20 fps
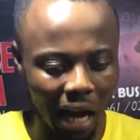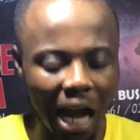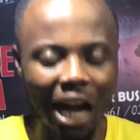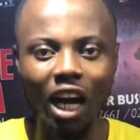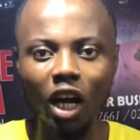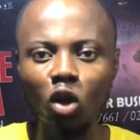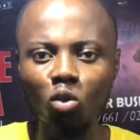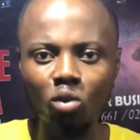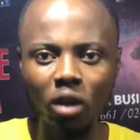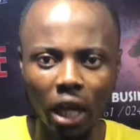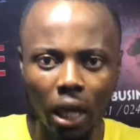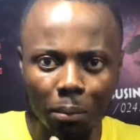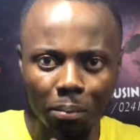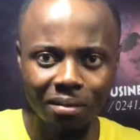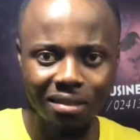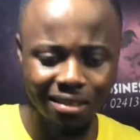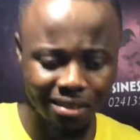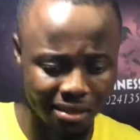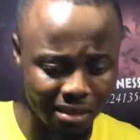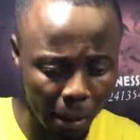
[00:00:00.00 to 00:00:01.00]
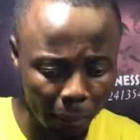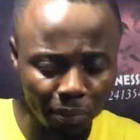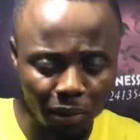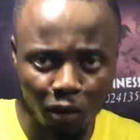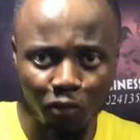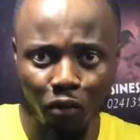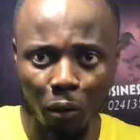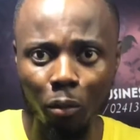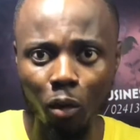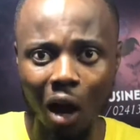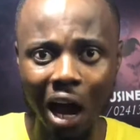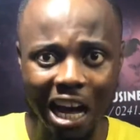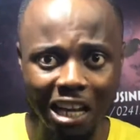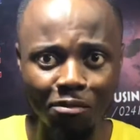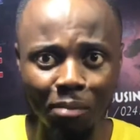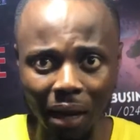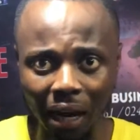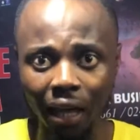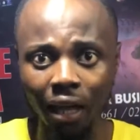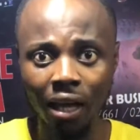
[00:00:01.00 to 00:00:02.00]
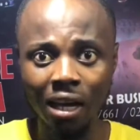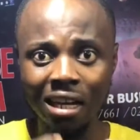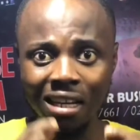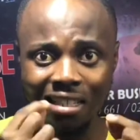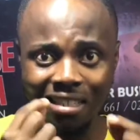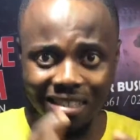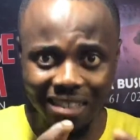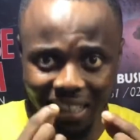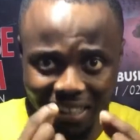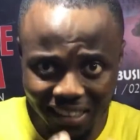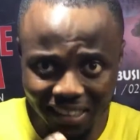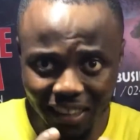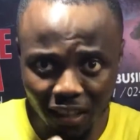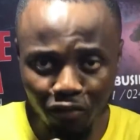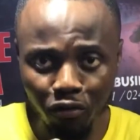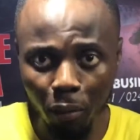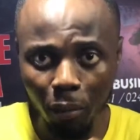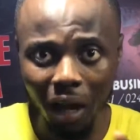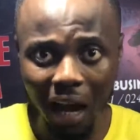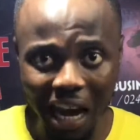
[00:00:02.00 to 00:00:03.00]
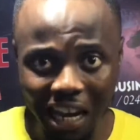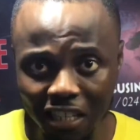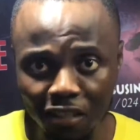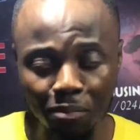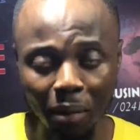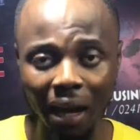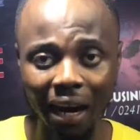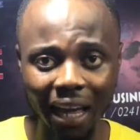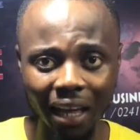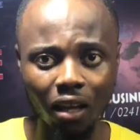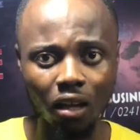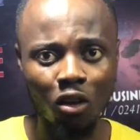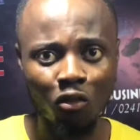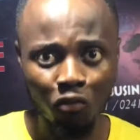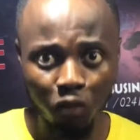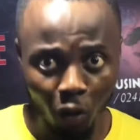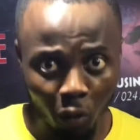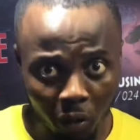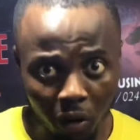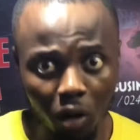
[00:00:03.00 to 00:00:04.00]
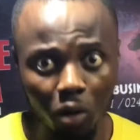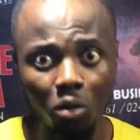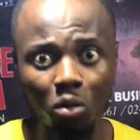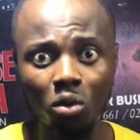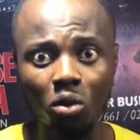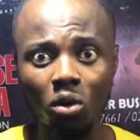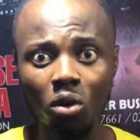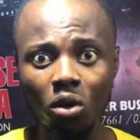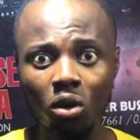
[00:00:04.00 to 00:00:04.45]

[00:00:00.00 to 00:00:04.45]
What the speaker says: How can you keep something from your husband? Like, such thing from your husband? Like, for real?